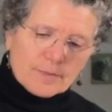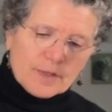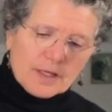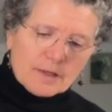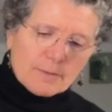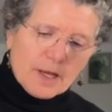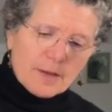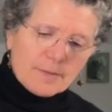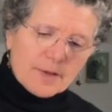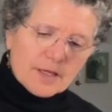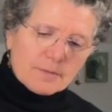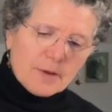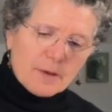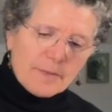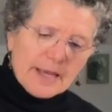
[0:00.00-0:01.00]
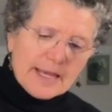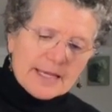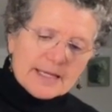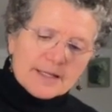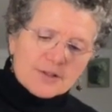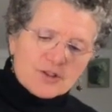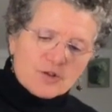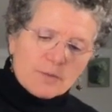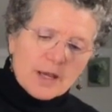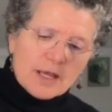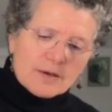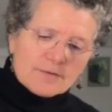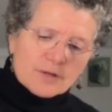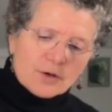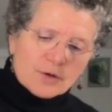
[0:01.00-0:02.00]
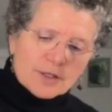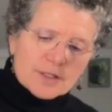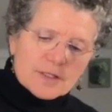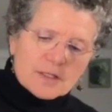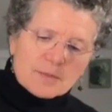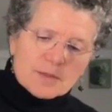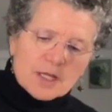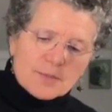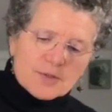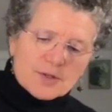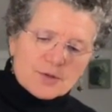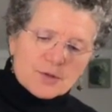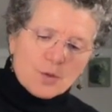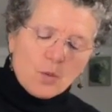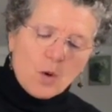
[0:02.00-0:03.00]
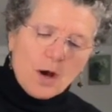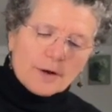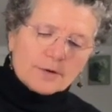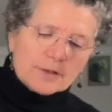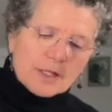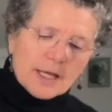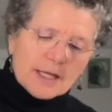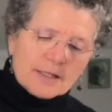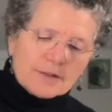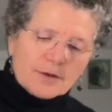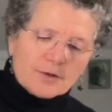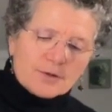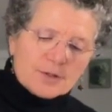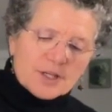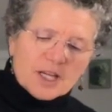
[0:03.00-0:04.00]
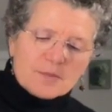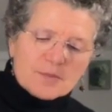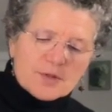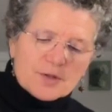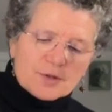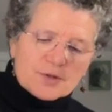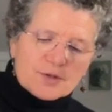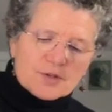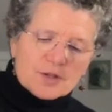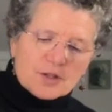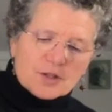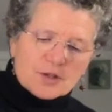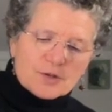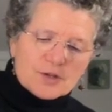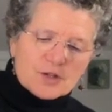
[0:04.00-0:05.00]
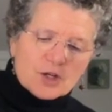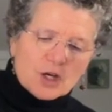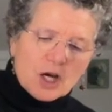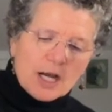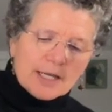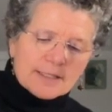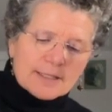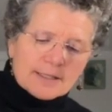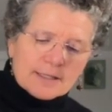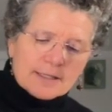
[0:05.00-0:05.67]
In my paintings, you may have noticed sometimes there's a water line, other times there's not.